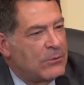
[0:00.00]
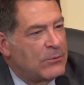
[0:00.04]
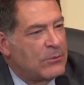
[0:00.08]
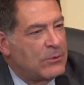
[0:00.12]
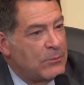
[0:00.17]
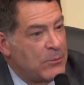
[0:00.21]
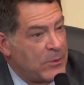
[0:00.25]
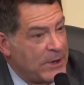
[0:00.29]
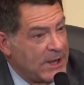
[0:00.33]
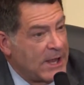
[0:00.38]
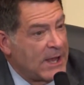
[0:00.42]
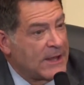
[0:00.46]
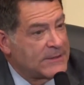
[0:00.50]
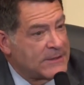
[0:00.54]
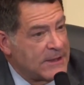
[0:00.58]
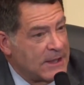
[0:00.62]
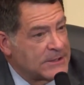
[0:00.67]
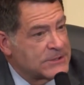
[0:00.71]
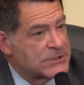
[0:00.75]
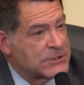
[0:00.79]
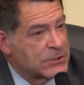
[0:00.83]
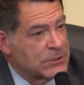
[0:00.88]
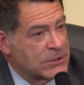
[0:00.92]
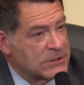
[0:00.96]
when we got
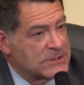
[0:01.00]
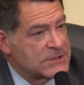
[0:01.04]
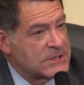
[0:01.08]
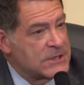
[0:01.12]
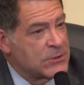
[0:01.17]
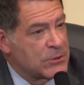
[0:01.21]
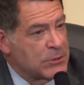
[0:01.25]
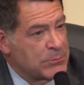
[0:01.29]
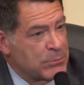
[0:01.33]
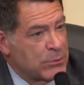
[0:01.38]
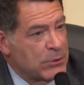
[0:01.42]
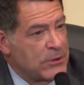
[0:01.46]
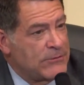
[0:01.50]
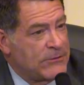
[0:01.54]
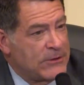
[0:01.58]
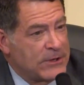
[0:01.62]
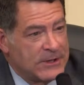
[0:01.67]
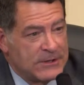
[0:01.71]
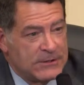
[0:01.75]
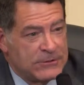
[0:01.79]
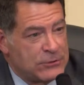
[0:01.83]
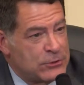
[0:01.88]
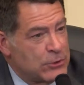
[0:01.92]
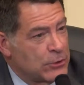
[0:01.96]
that secret
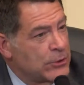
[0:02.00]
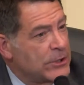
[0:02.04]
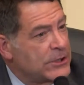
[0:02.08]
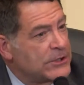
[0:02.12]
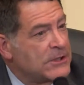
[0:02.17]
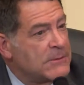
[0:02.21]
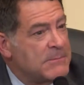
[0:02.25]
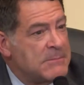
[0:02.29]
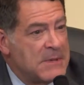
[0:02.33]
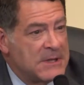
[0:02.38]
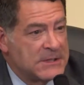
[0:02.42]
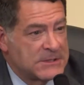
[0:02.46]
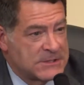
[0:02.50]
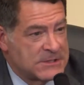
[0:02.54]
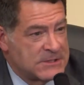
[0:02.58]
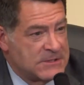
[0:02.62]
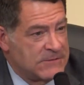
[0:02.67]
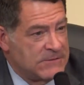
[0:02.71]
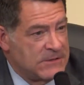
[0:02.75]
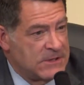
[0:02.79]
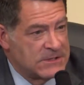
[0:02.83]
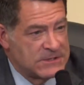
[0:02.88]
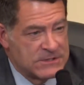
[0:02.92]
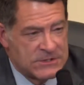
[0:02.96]
briefing during the
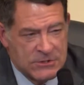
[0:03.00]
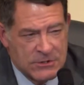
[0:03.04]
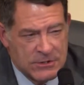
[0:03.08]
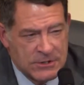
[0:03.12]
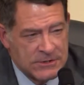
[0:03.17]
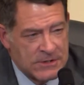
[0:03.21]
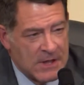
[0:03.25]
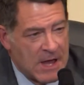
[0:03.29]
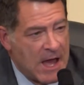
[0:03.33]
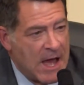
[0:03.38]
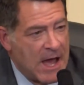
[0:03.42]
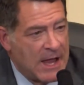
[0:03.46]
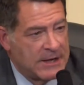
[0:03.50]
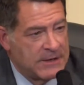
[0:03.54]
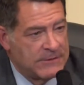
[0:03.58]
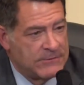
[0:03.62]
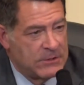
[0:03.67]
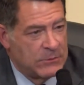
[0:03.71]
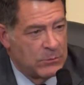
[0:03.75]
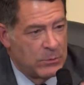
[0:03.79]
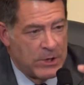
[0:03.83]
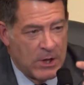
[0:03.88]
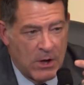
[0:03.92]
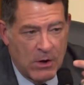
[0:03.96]
midst of this, during the height of it.